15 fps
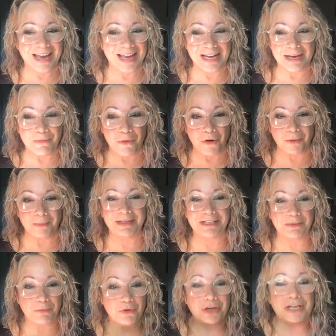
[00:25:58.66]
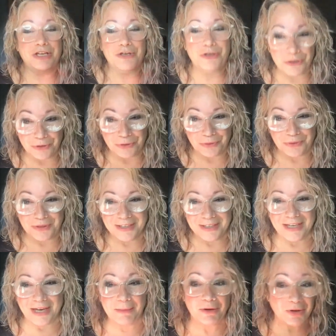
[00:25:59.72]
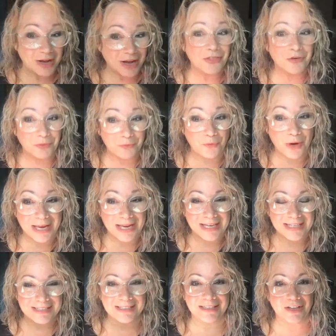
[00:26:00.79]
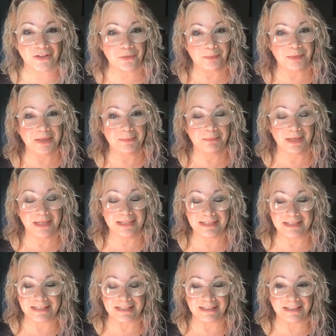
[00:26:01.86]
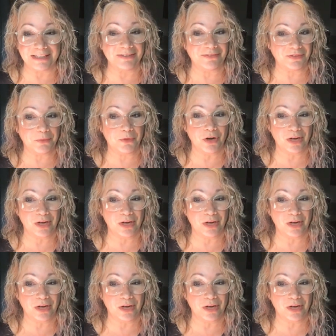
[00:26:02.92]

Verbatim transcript: anymore. Because the more he knew about other ways and other pe- places to live, the more